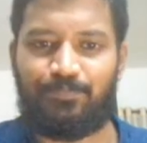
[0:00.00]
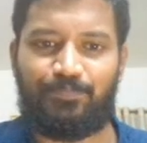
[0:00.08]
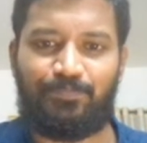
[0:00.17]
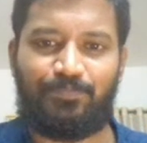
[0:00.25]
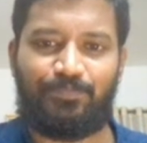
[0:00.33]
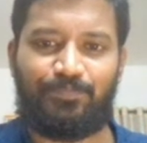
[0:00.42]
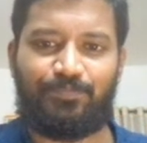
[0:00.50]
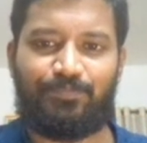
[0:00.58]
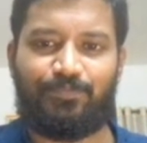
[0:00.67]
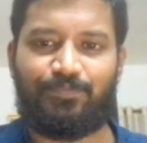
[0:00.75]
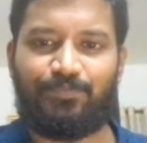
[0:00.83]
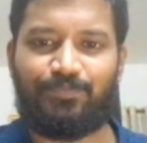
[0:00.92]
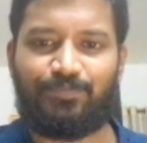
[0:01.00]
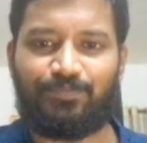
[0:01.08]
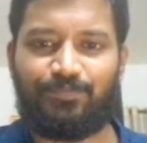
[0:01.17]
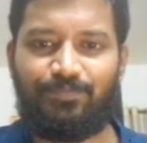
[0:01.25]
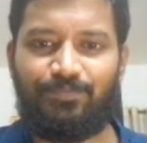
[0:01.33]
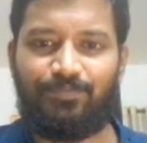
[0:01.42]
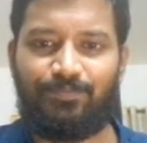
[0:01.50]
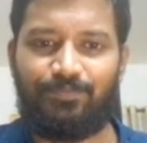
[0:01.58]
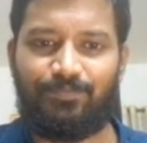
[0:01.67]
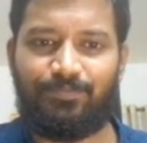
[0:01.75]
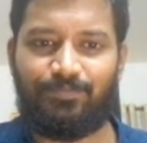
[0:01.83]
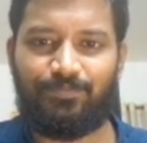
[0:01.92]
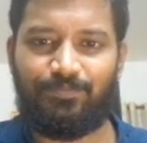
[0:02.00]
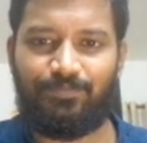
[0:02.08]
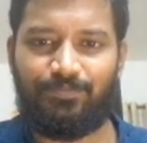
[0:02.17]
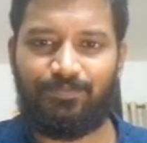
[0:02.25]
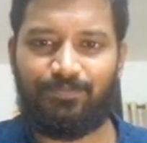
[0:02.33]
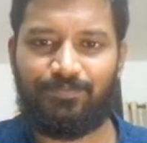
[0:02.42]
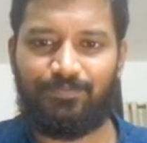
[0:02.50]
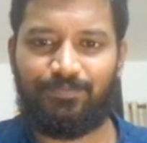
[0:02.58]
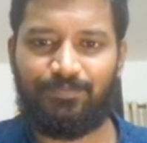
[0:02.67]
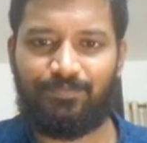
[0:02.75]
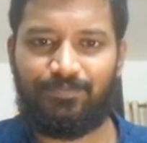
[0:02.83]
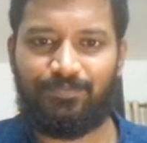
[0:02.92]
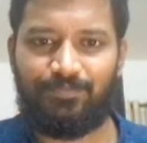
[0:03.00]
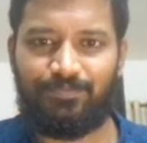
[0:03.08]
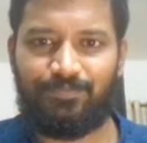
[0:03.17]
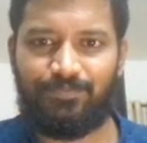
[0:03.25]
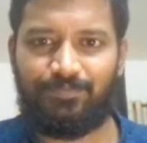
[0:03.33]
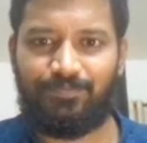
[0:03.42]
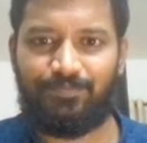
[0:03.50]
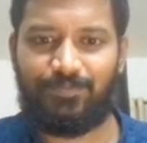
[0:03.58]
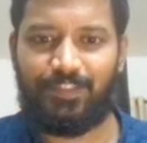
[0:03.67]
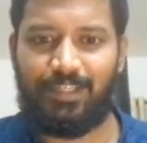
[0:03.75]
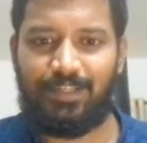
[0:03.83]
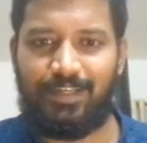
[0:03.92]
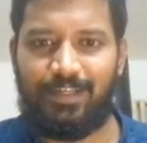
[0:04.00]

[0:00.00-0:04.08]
(silence)